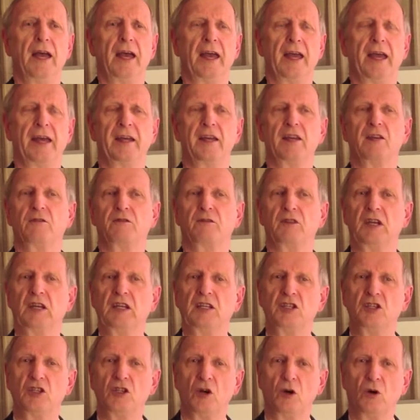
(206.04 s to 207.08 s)
and if they
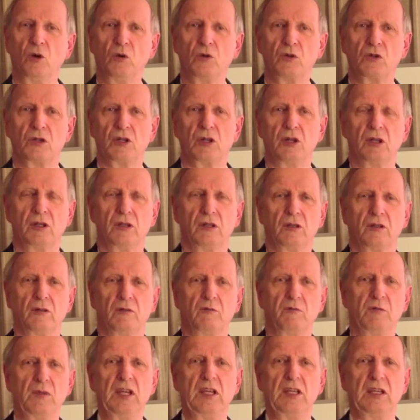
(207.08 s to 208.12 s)
don't
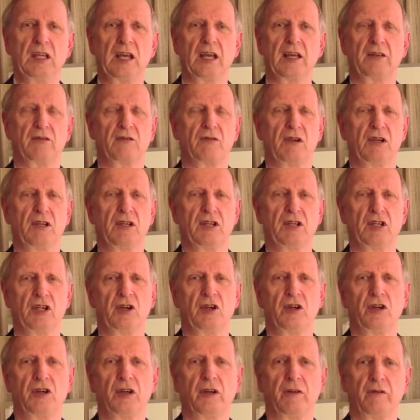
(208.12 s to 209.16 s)
meet that
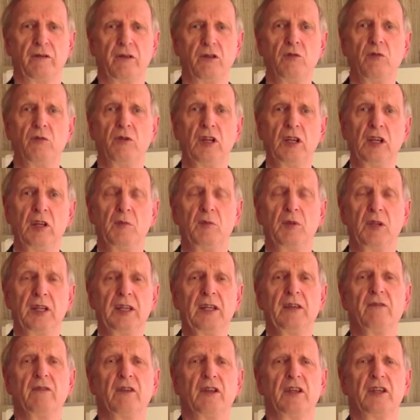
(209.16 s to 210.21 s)
criteria of you really
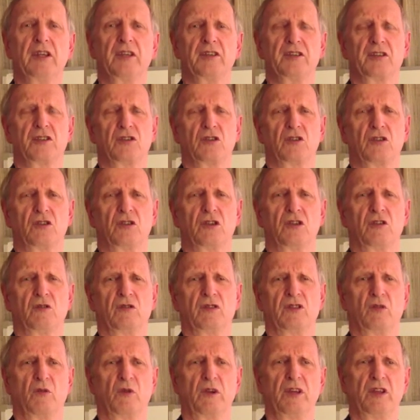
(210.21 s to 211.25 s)
believe in this
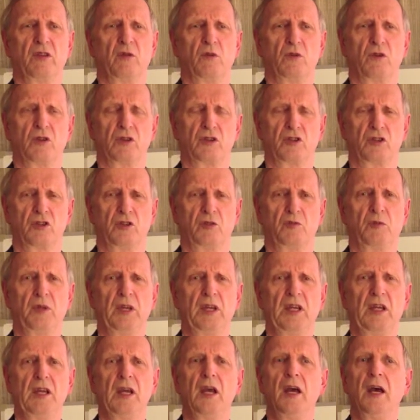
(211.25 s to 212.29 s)
is the way the world should
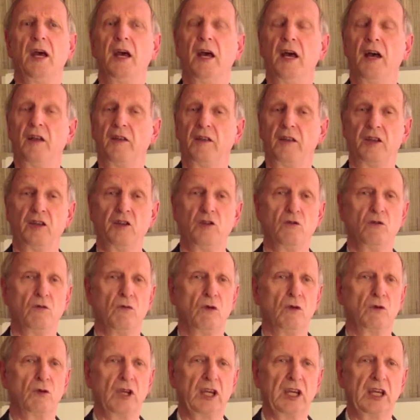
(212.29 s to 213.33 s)
be, then you
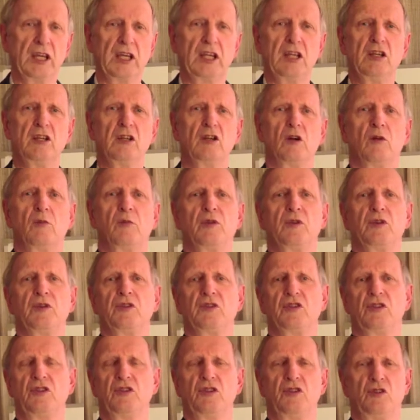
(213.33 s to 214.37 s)
won't get ego
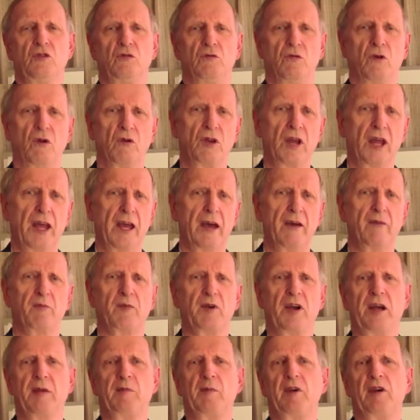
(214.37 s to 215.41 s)
bruises, you won't have
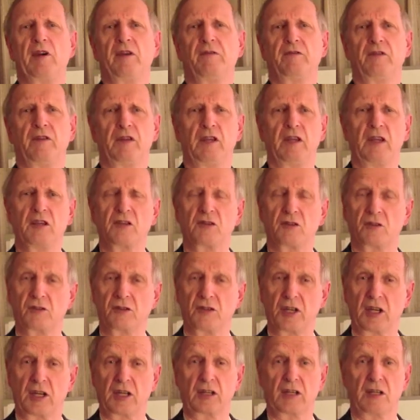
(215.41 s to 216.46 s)
primary feelings or
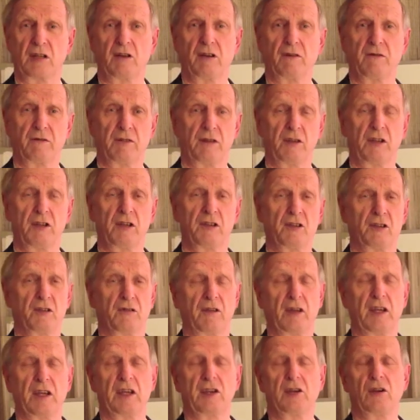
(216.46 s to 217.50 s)
secondary feelings of
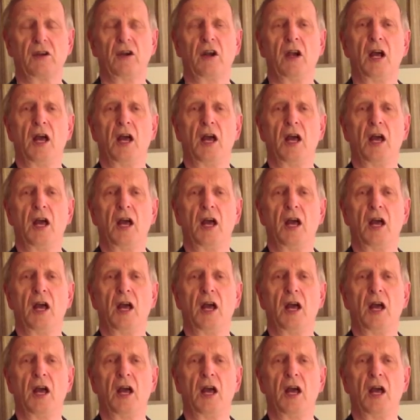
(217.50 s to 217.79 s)
anger.